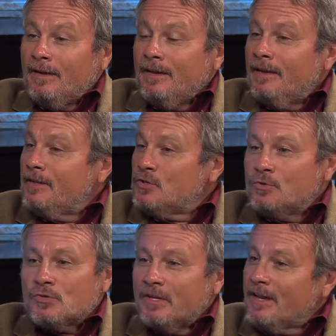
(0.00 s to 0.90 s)
it's
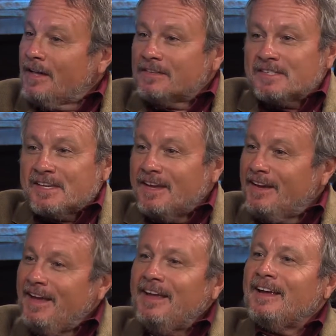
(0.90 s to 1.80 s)
usually not to say,
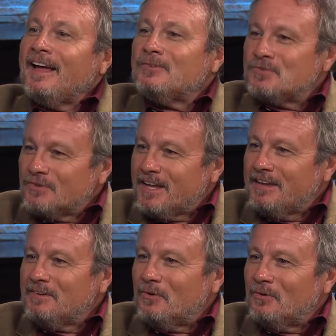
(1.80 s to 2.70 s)
"Hey, how's your day
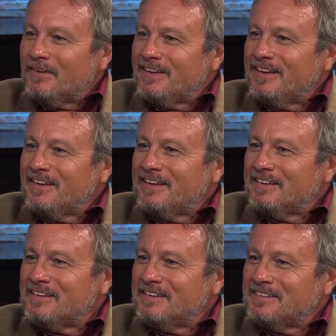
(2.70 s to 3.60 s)
going?
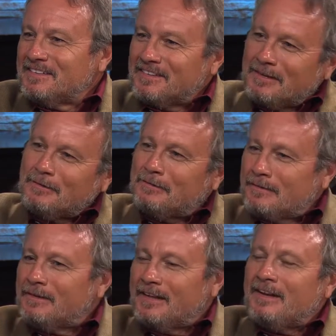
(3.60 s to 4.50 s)
Uh, you know,
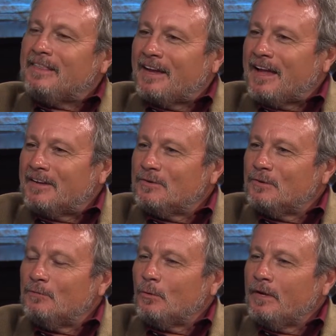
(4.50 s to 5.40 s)
anything I can do
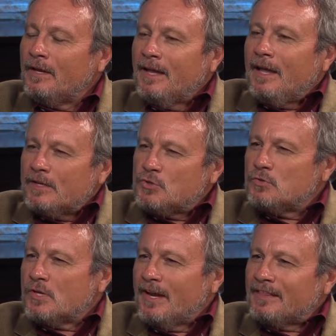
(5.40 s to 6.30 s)
for you?" It's
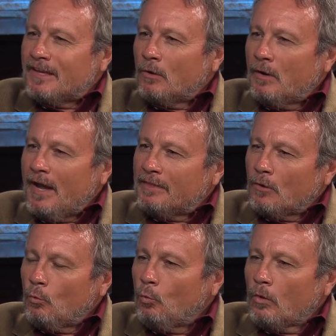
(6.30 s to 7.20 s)
usually at their at their
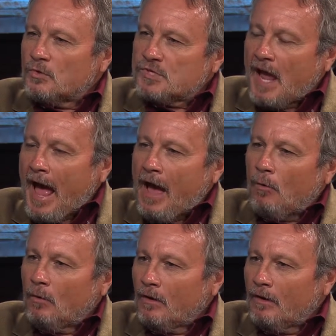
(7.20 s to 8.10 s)
worst
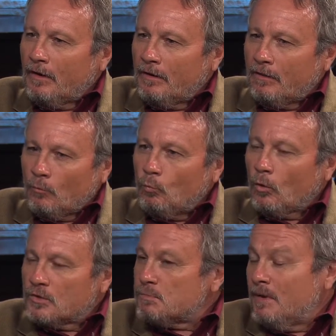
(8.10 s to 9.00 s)
hour, their
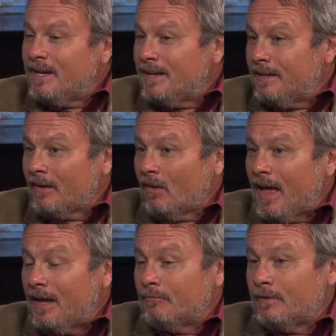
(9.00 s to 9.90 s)
worst minute in their
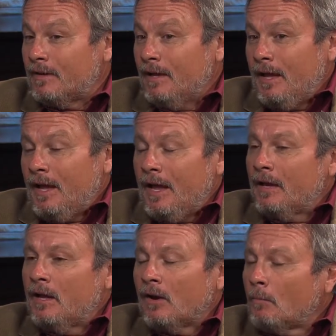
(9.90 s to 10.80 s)
life, and and,
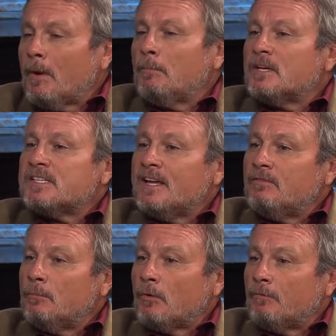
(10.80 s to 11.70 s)
and our public
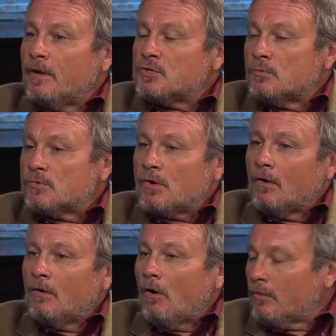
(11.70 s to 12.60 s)
safety professionals
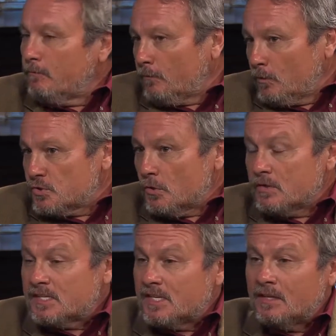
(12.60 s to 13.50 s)
are, are the first on
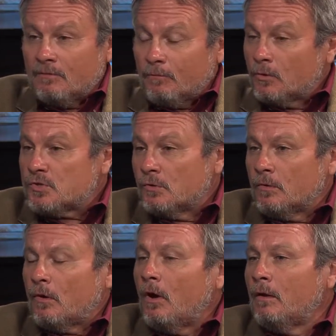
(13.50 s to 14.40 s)
scene, the first on,
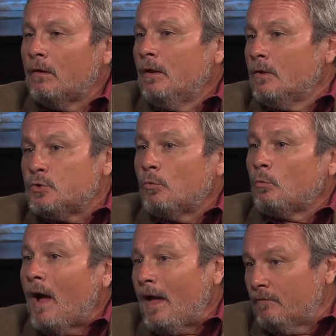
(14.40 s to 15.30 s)
uh, to
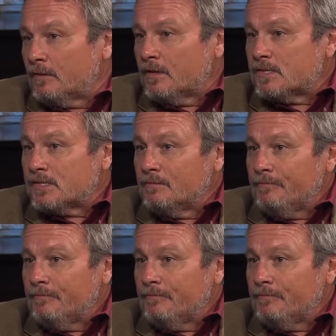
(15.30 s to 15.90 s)
arrive at this.